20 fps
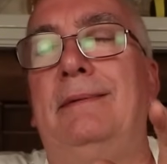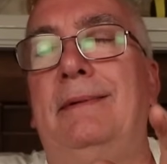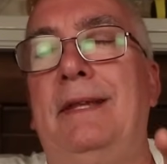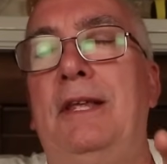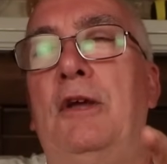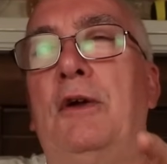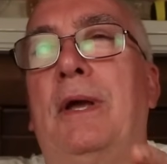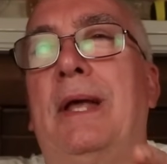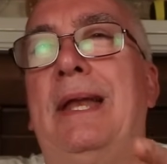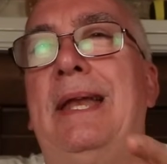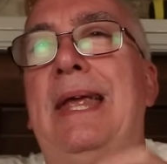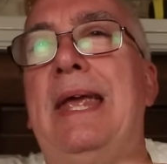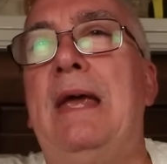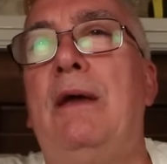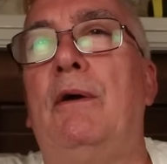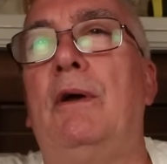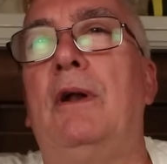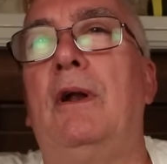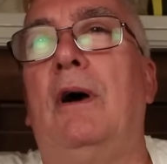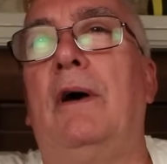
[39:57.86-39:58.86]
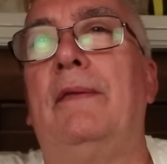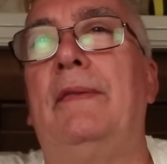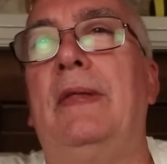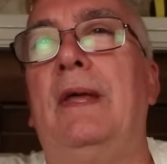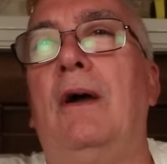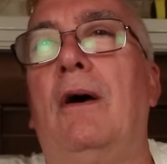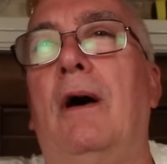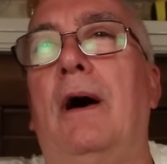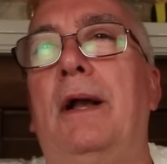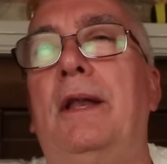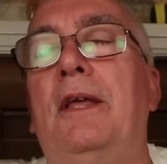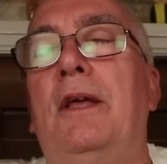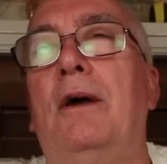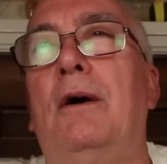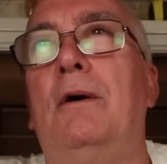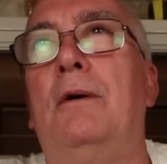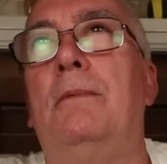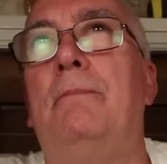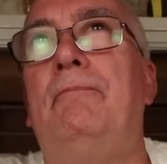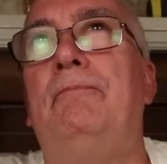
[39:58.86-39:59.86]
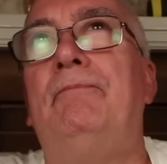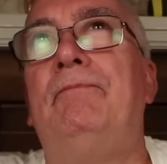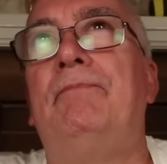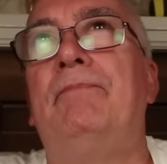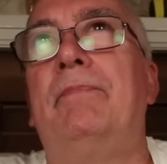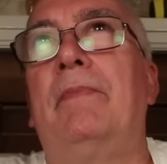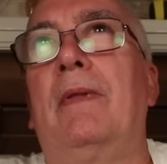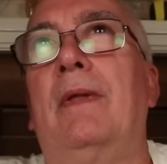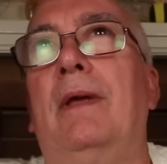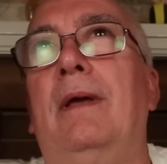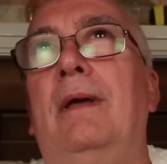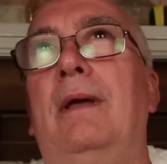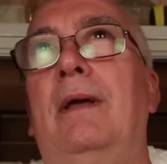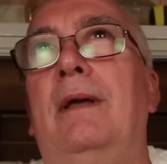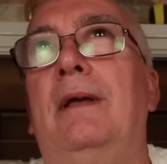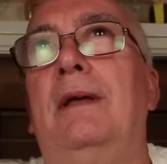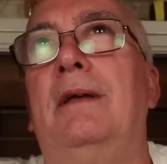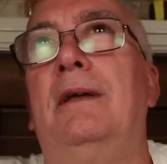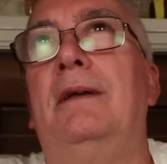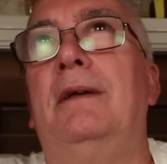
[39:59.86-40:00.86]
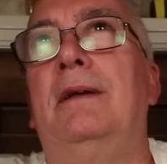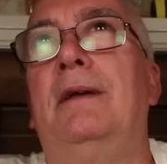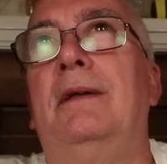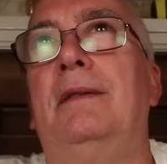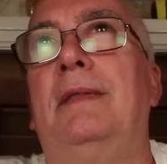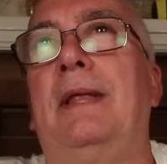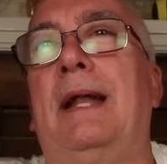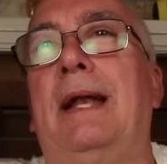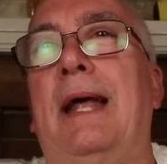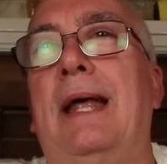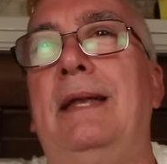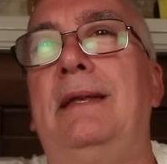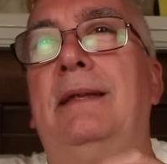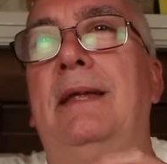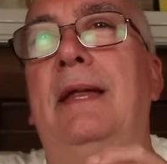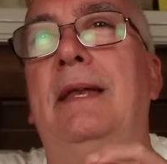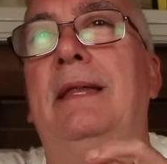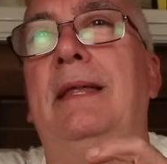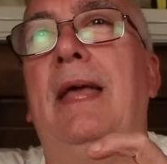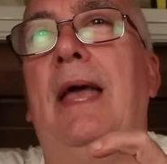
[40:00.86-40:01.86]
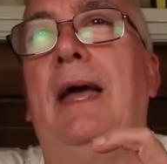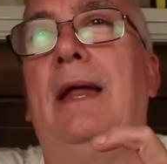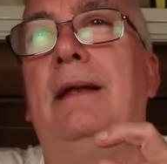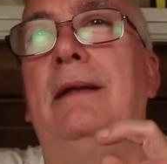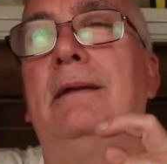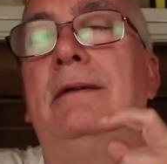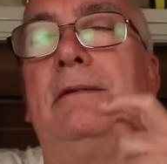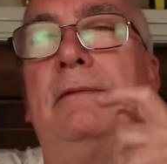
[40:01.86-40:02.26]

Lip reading: you can hear it on the audio that I did get.